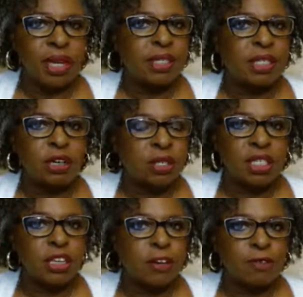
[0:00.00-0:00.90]
it's not
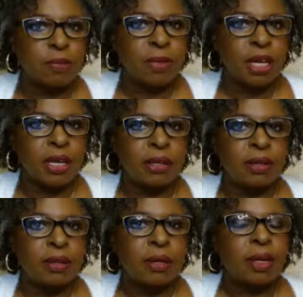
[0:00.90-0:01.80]
serving me.
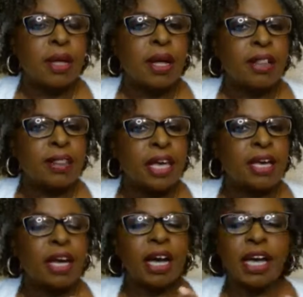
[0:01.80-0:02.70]
And
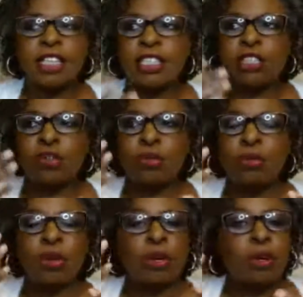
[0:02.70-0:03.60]
then I had
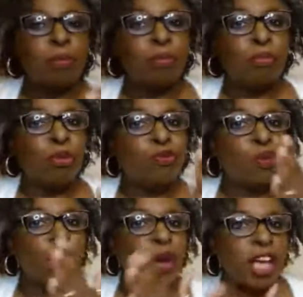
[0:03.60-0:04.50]
to move
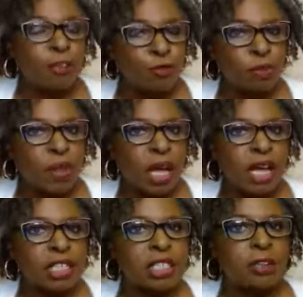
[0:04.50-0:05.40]
away from
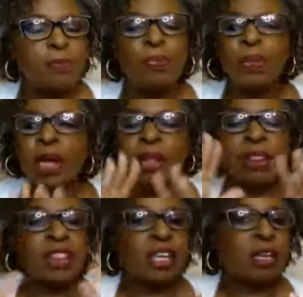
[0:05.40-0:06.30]
that and
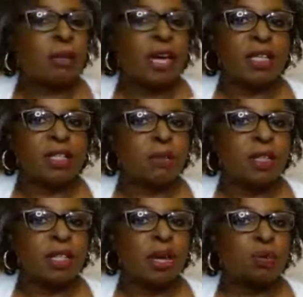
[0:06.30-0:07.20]
think about
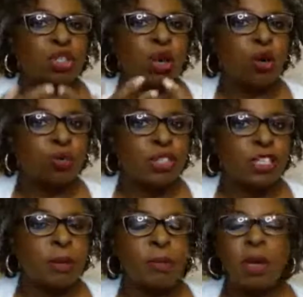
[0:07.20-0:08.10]
something that was
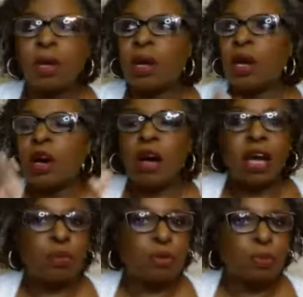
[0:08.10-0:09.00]
wholesome.
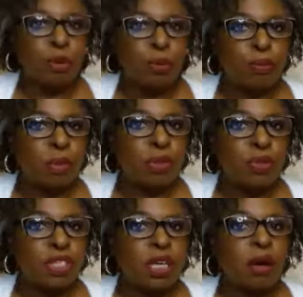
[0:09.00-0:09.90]
I would put
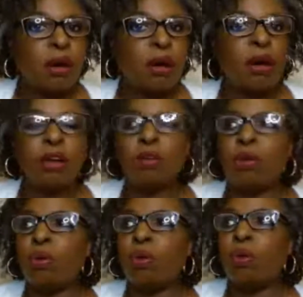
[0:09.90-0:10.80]
music on,
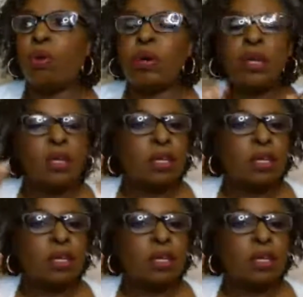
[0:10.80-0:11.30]
or,